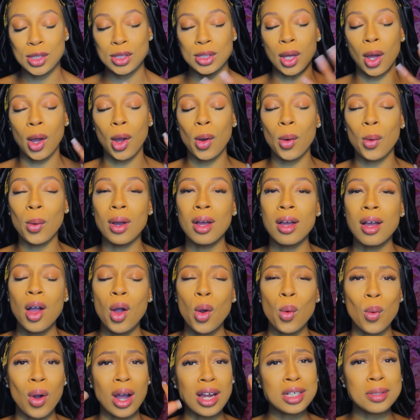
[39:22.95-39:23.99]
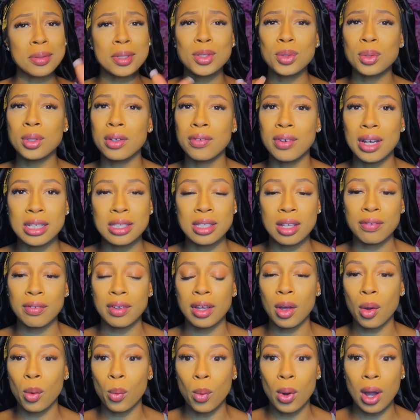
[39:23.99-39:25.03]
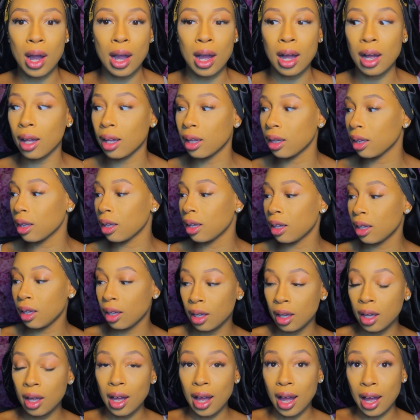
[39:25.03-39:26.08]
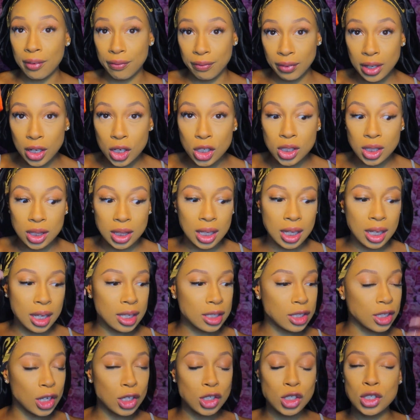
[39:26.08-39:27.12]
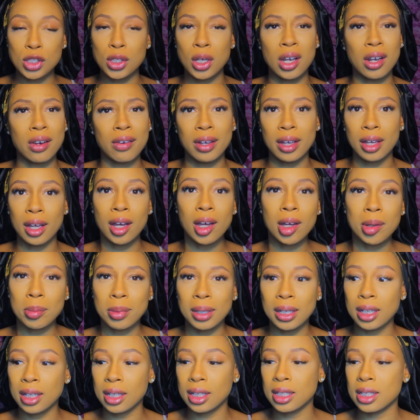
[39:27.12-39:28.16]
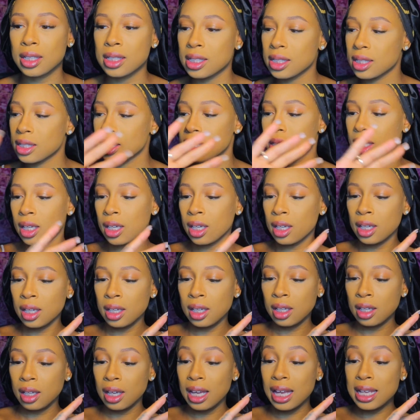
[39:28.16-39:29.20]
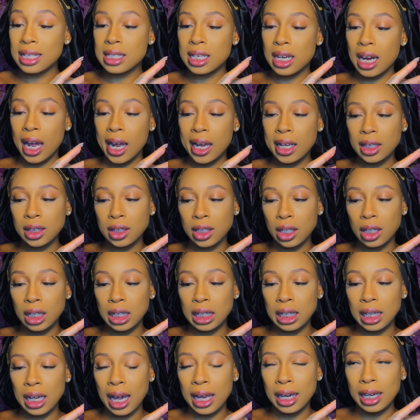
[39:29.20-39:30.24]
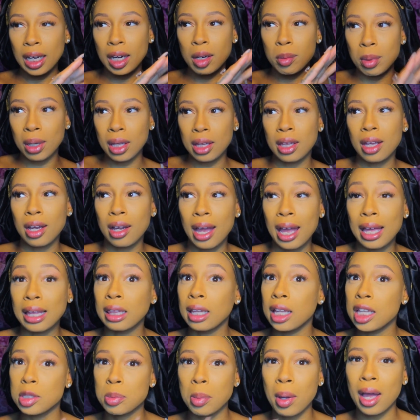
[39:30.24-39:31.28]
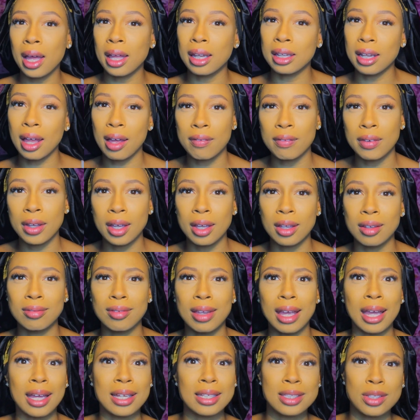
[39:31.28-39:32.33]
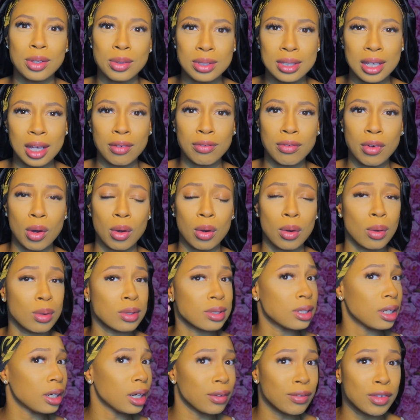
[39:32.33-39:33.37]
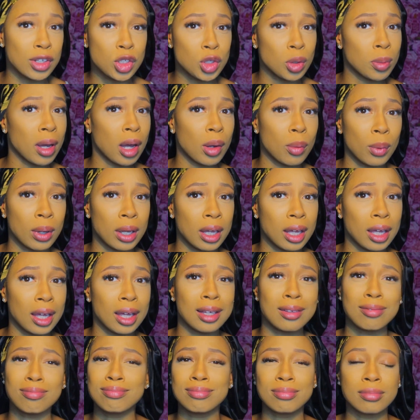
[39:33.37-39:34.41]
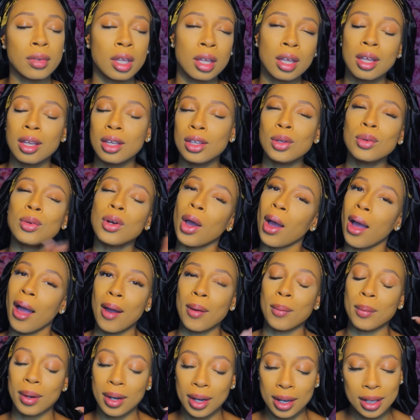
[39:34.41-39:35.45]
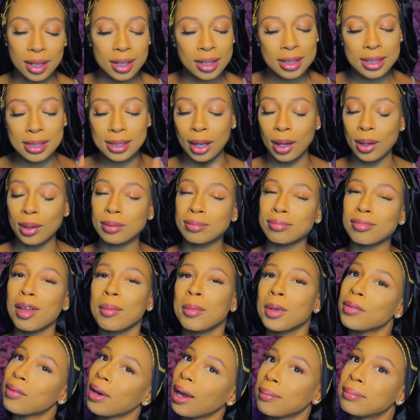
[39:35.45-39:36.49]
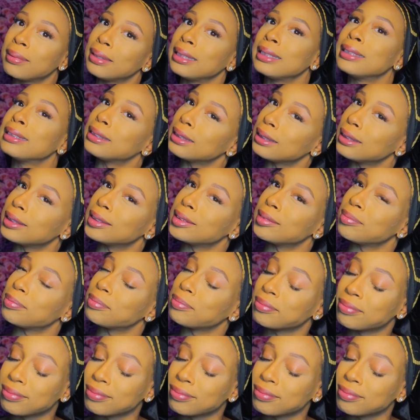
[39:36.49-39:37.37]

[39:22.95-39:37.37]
So watch me through the rest of it while I finish this and just hurry up, because it's 9:30. I need to be there at least by 11 and still take photos. Didn't even do my wig. You know how it is. So let me wrap this up.